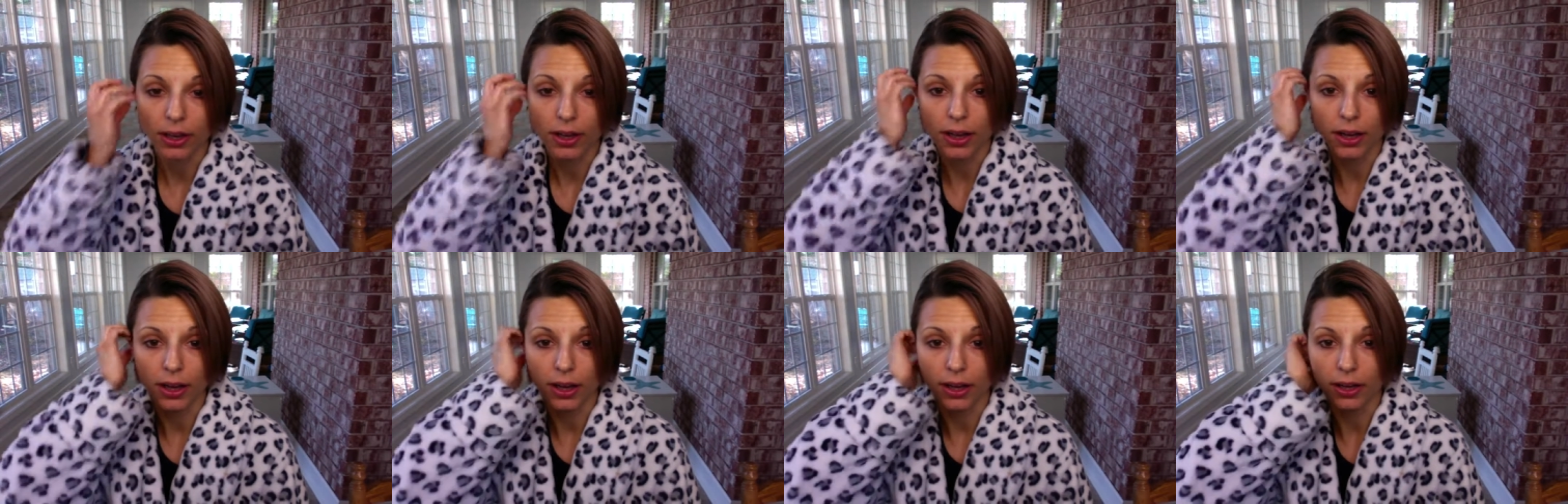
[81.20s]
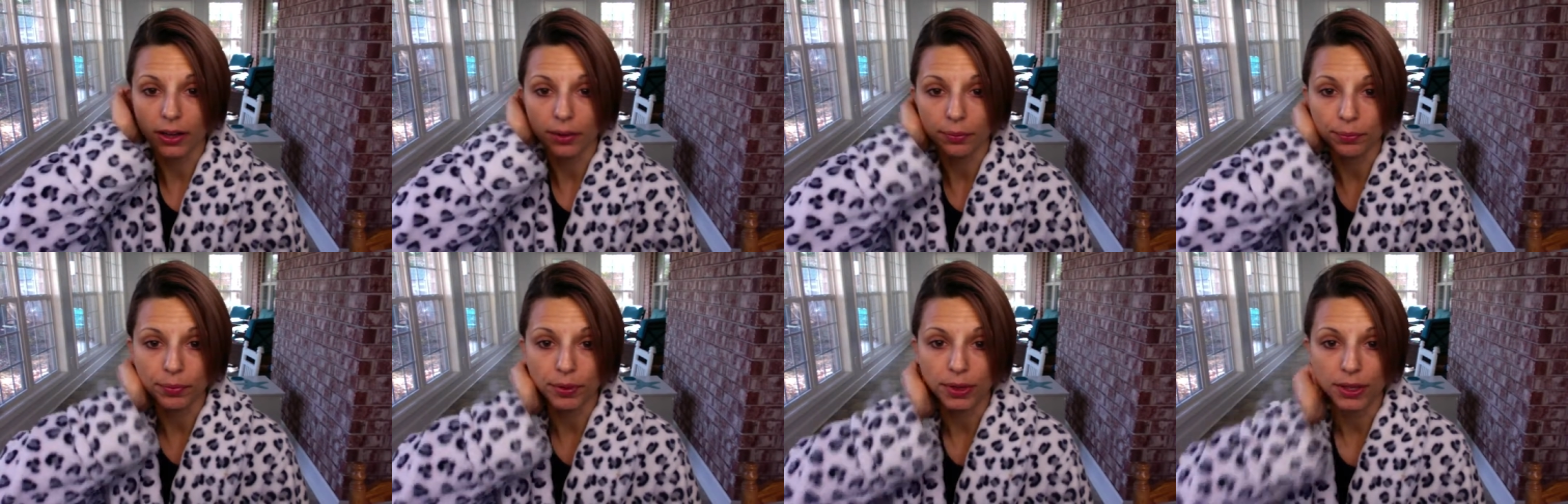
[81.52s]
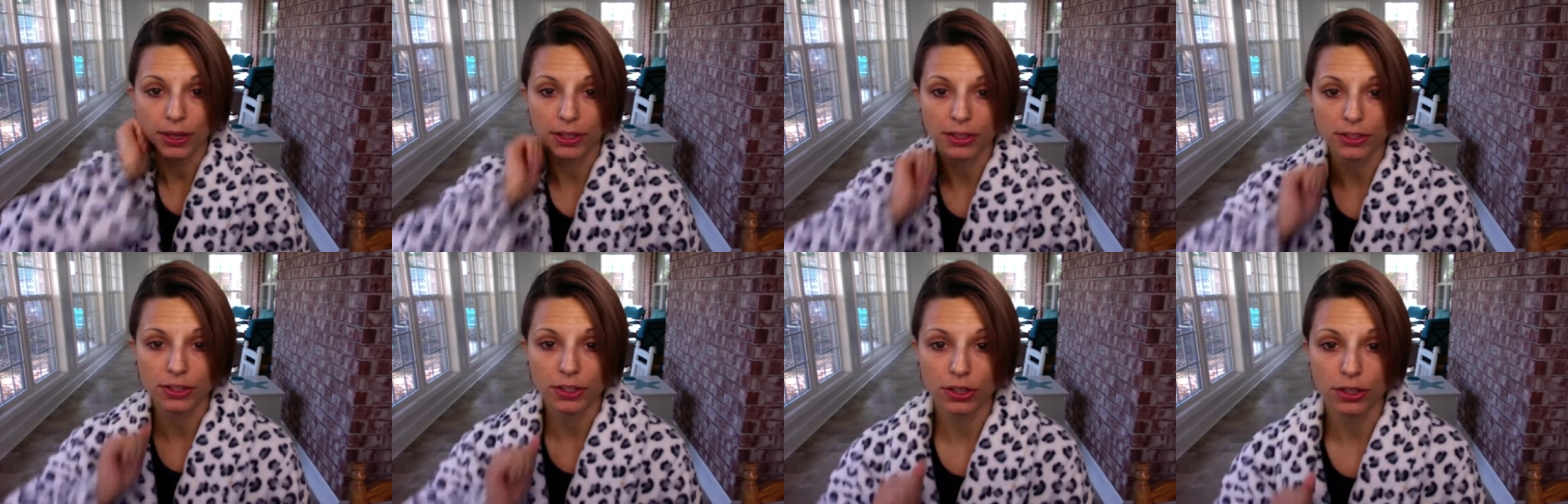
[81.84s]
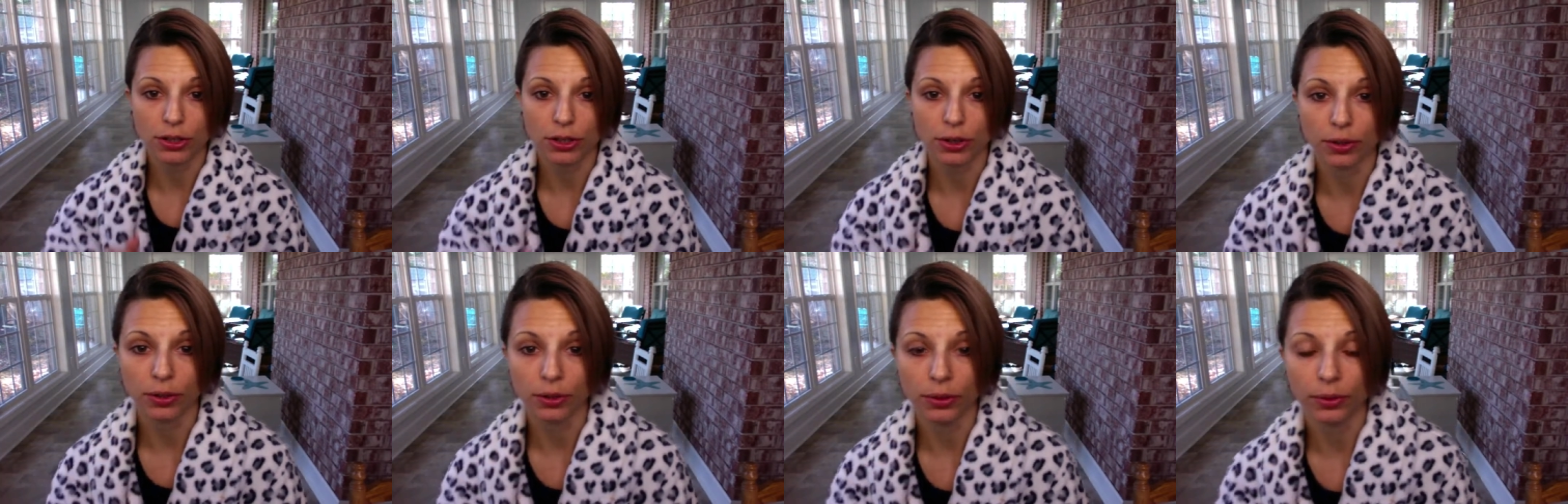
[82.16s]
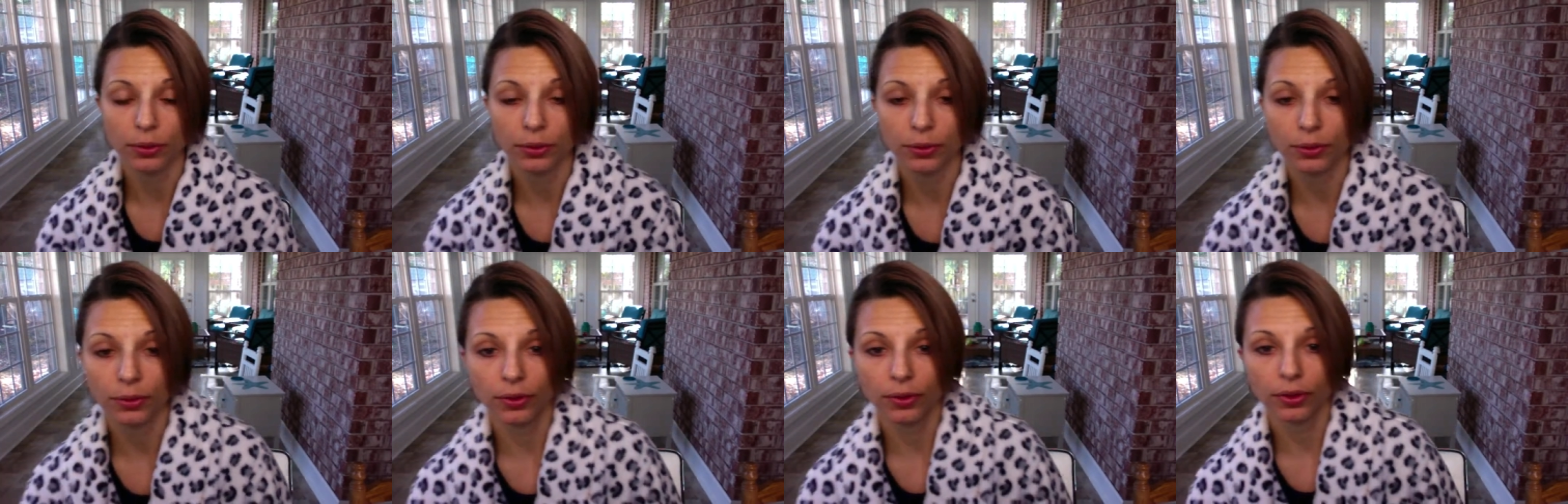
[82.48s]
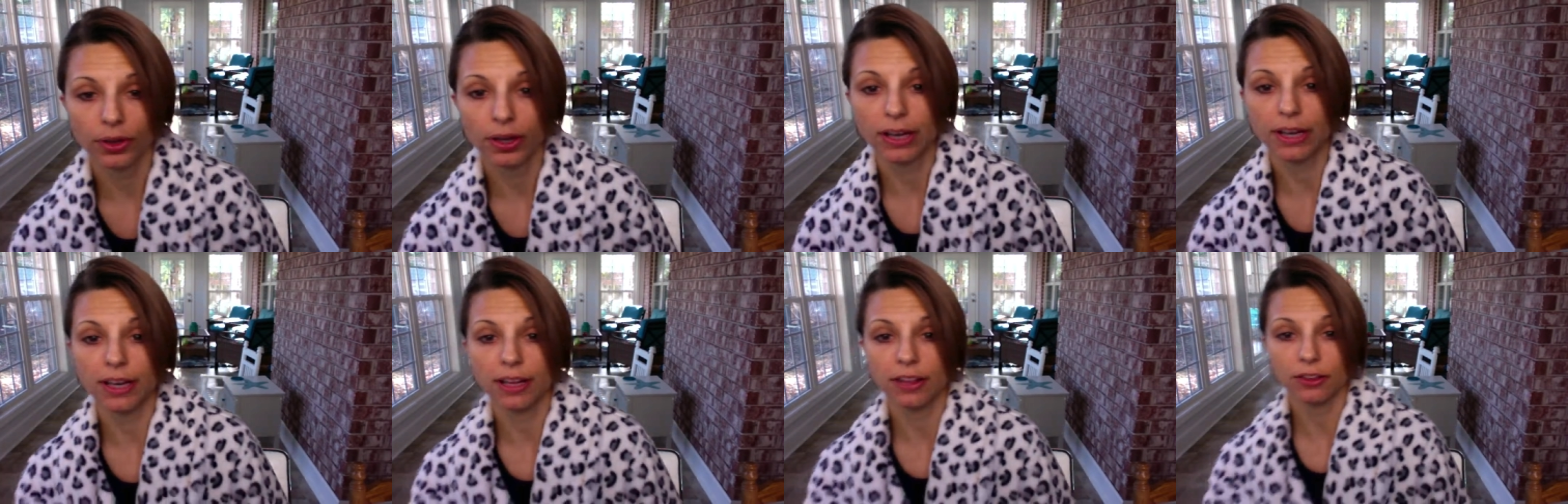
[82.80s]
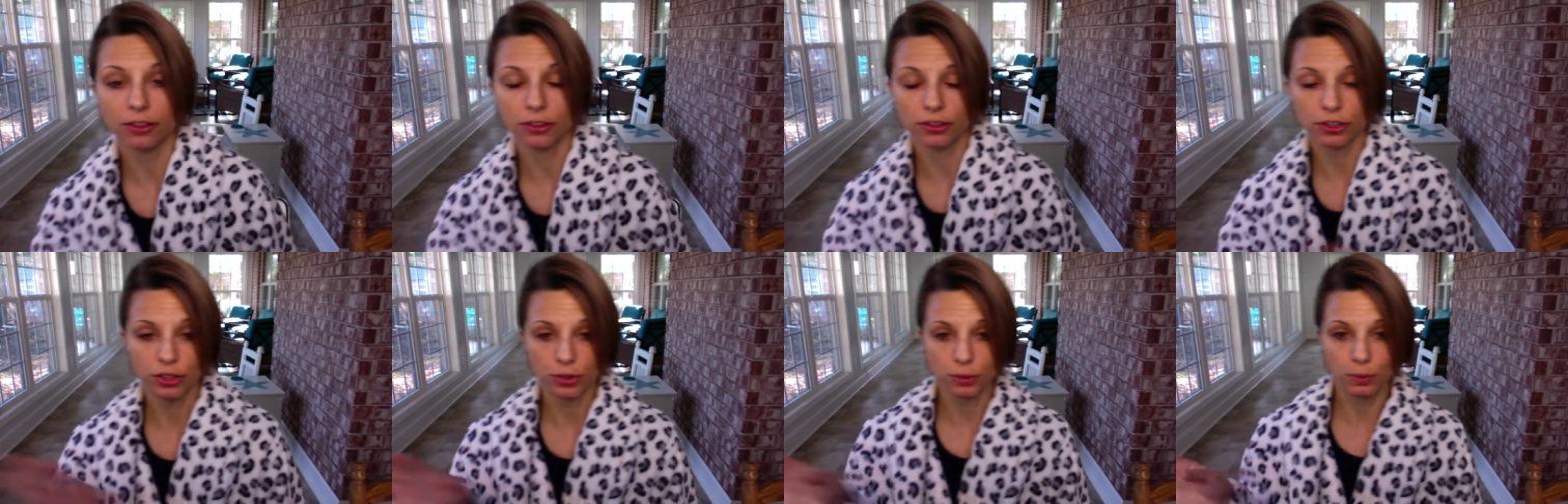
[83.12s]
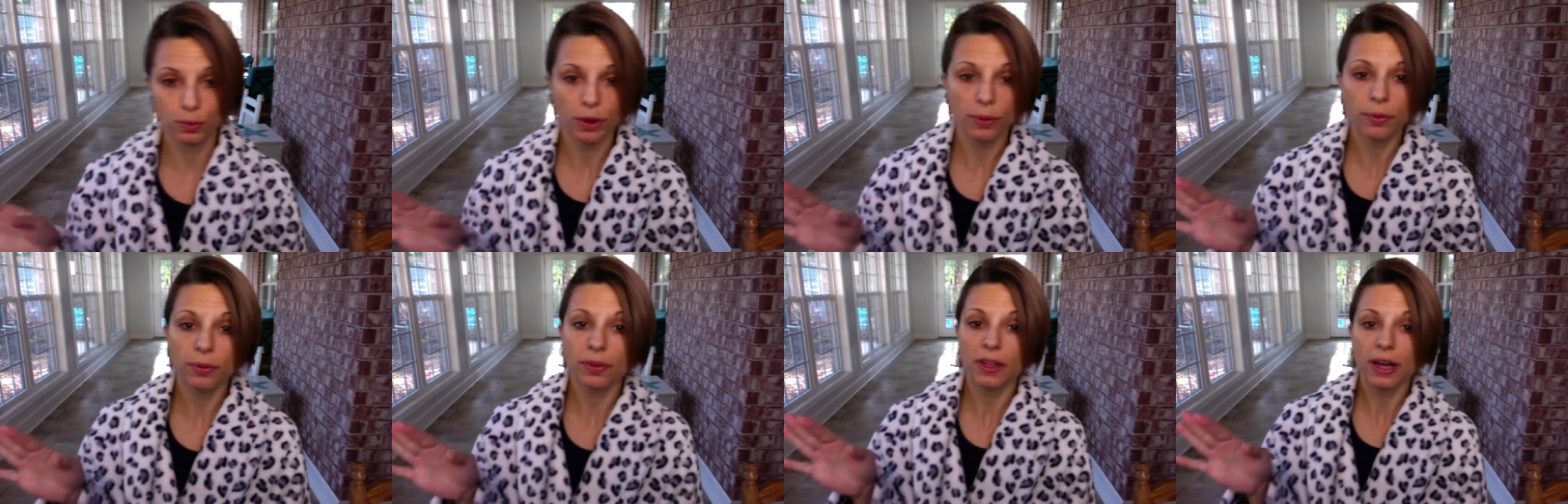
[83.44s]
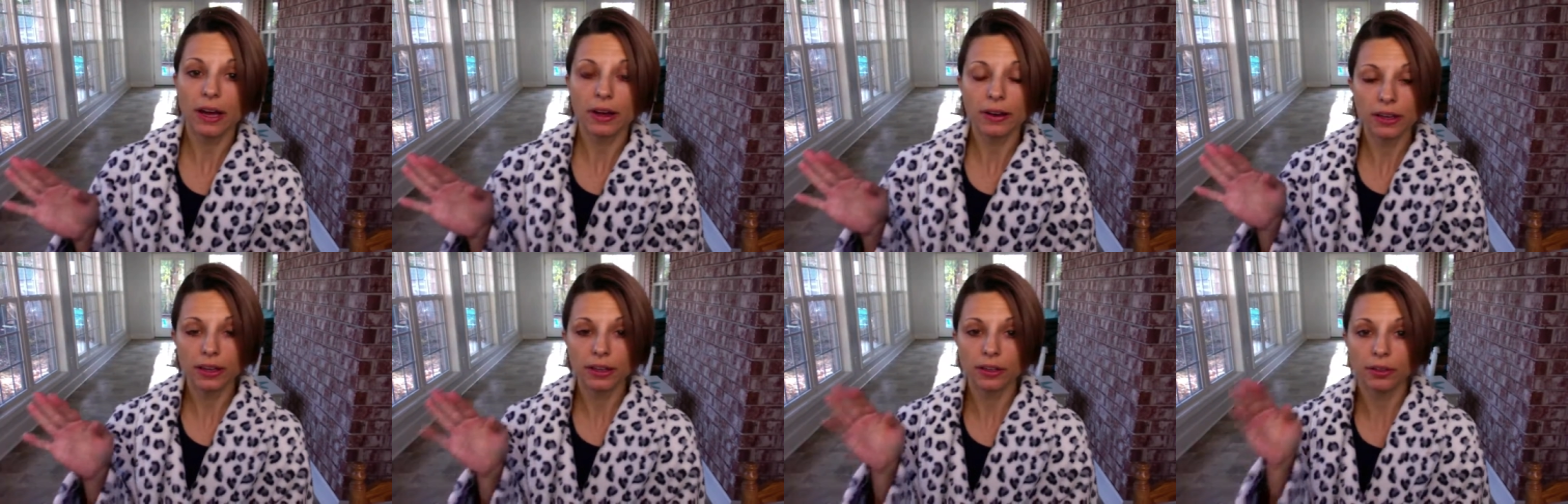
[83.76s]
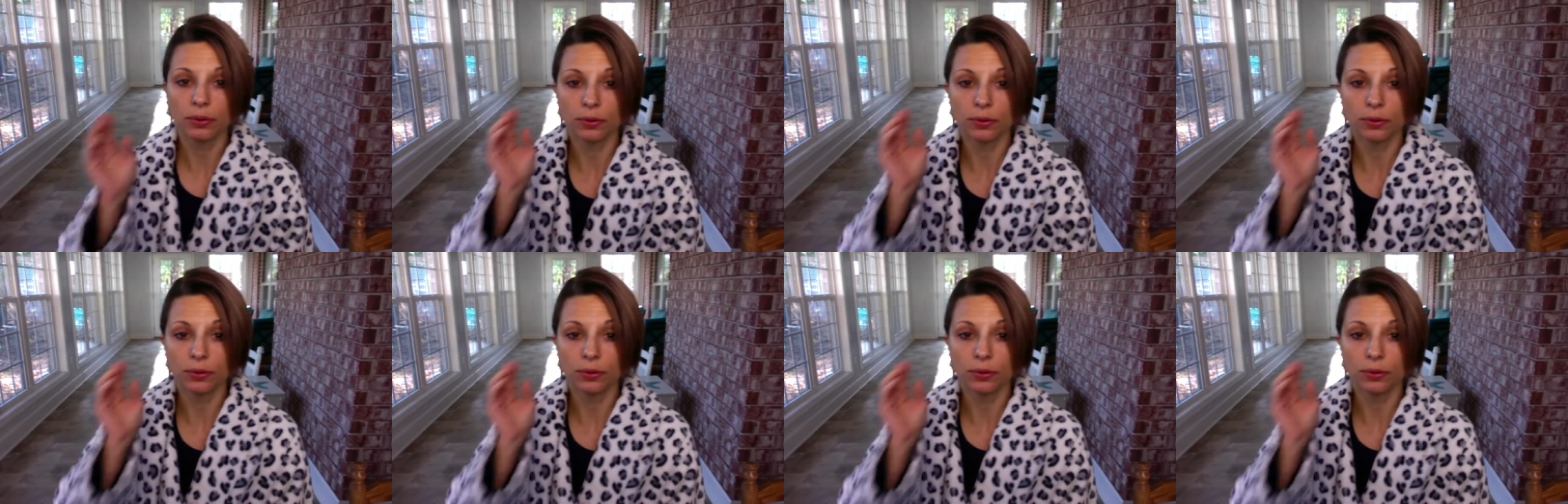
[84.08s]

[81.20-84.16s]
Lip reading: And so I either just went without it